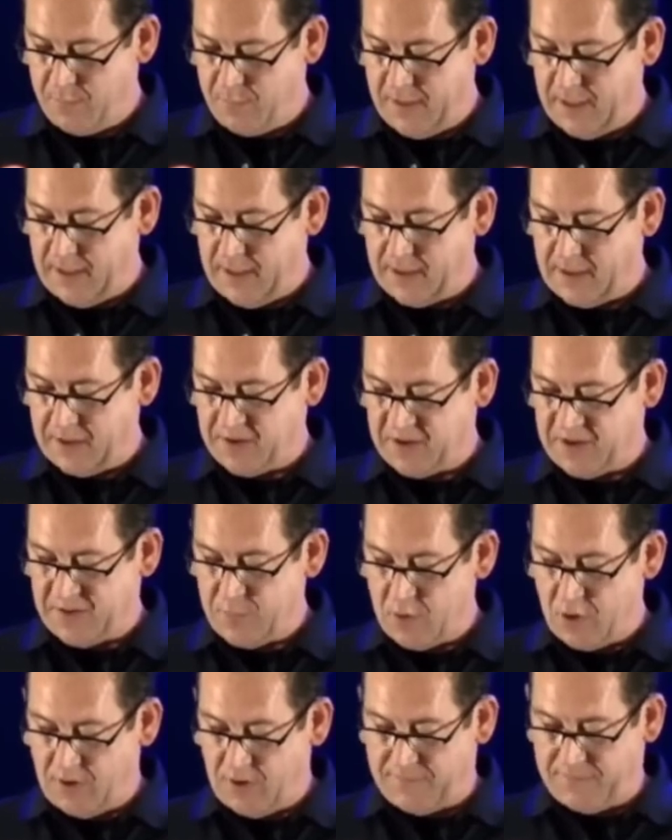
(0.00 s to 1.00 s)
being in a
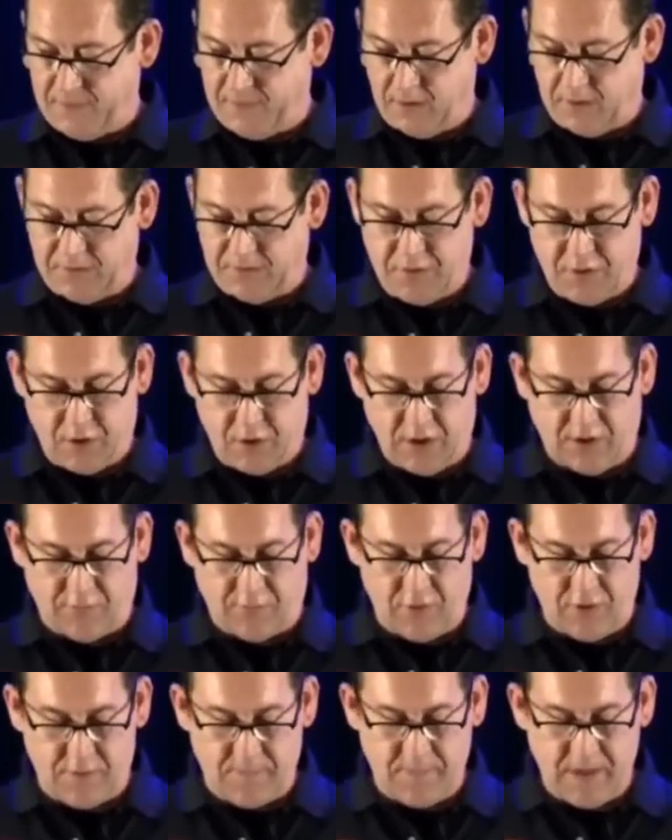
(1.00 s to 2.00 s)
smoke-filled dark
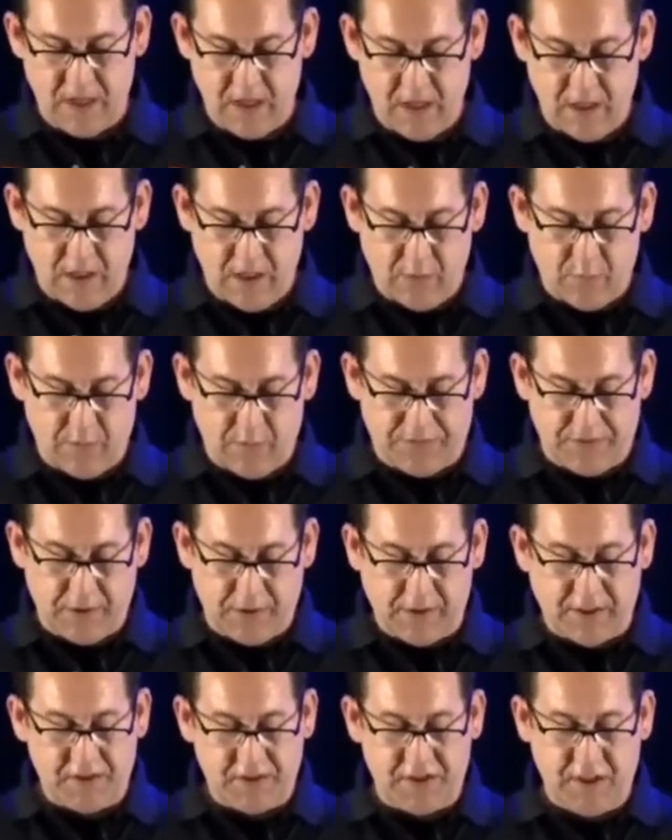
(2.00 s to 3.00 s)
room with
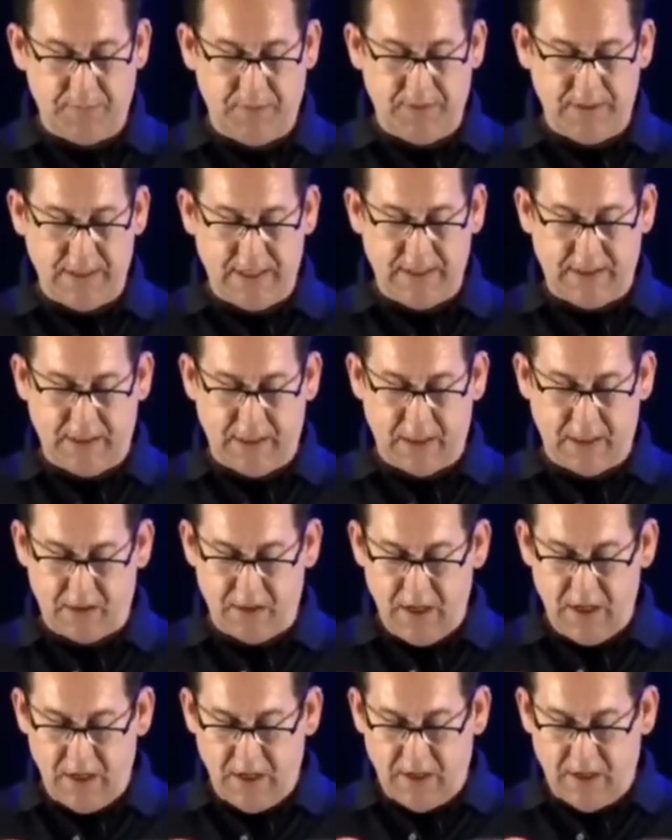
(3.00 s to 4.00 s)
your SCBA
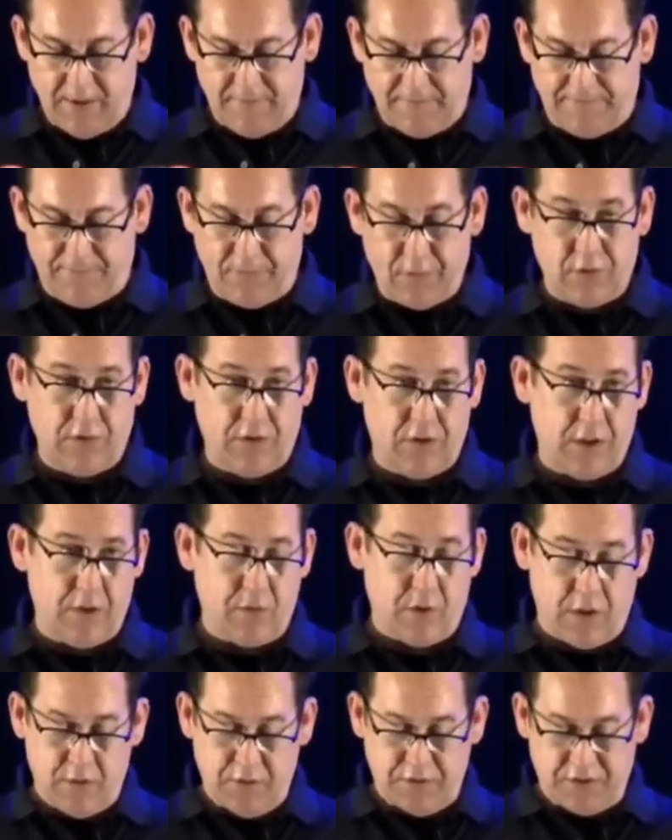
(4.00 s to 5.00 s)
gear and full low
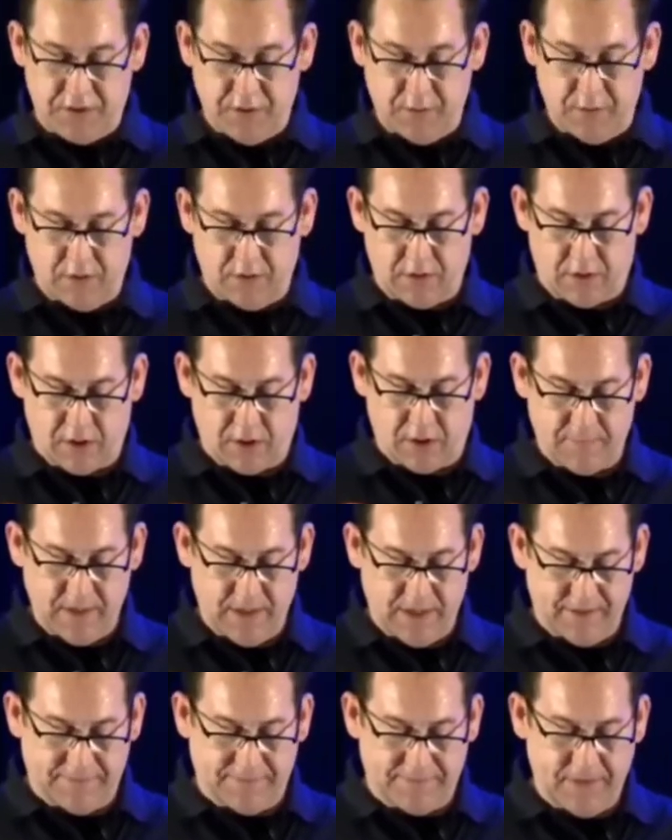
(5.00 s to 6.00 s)
O2 alarm
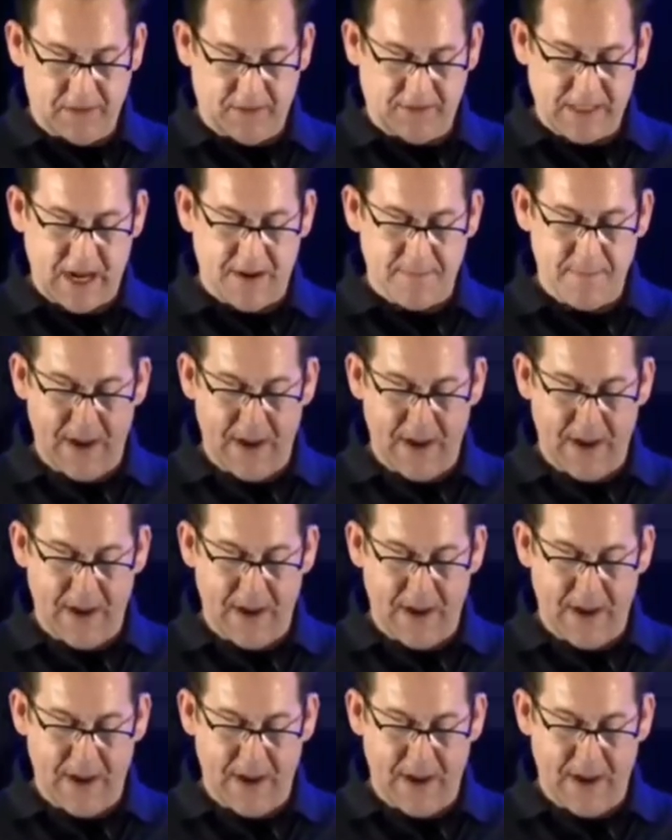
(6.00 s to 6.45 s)
and feeling that